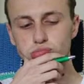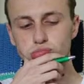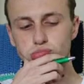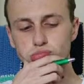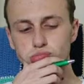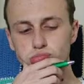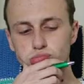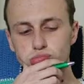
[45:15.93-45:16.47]

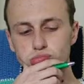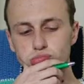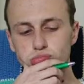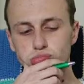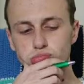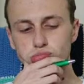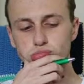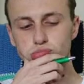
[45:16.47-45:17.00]
And like,
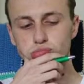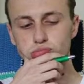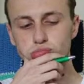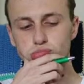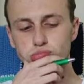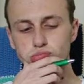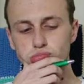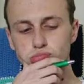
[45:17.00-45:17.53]
it's like Star
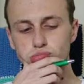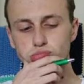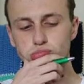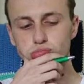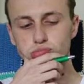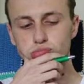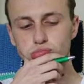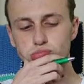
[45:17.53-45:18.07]
Wars, except
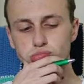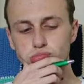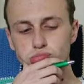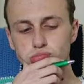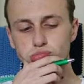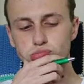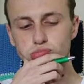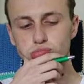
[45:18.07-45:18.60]
the Death
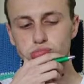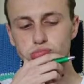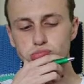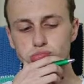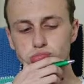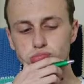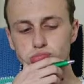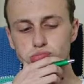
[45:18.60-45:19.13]
Star is in the
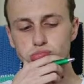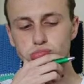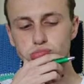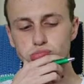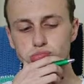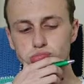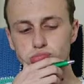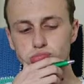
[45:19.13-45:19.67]
shape of a
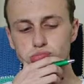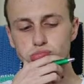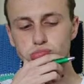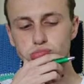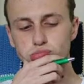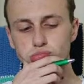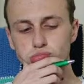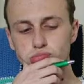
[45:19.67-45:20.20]
ring. I
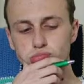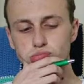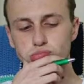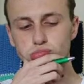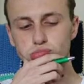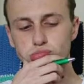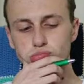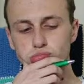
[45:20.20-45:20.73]
don't
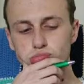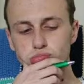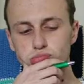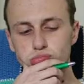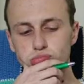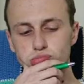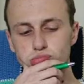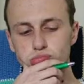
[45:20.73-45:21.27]
entirely
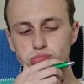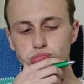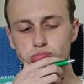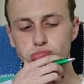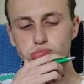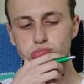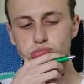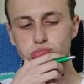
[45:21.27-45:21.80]
know the
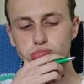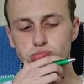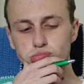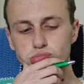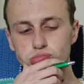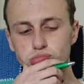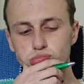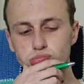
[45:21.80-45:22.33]
story, but
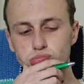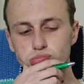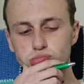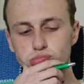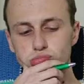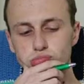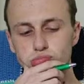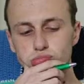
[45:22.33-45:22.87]
they made
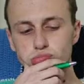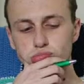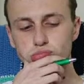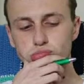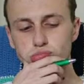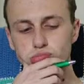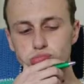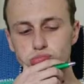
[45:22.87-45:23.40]

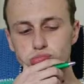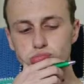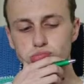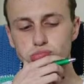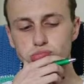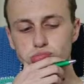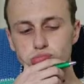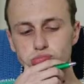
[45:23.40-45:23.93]
Mega
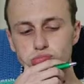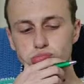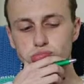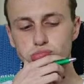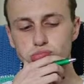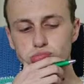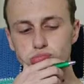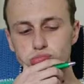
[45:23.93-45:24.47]
Bloks
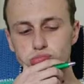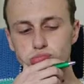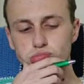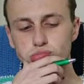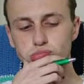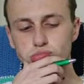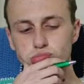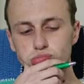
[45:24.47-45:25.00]
toys of like
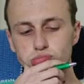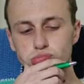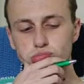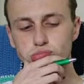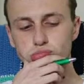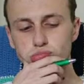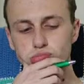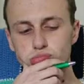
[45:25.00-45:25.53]
this Halo
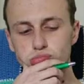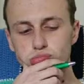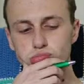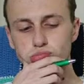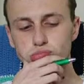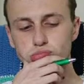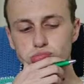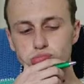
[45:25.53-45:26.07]
stuff.
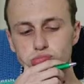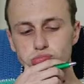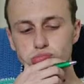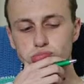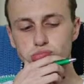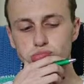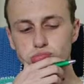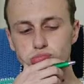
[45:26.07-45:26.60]
And the
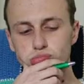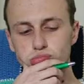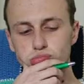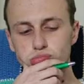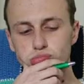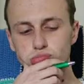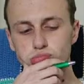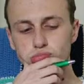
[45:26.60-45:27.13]
video game's
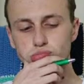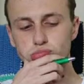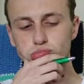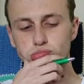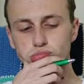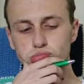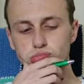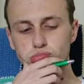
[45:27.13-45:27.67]
rated M,
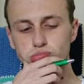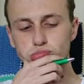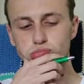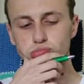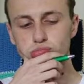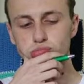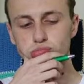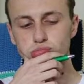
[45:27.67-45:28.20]
it's like
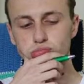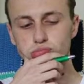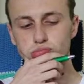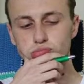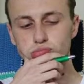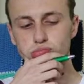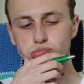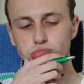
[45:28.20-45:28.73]
17
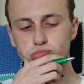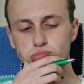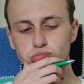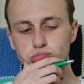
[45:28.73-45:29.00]
and up.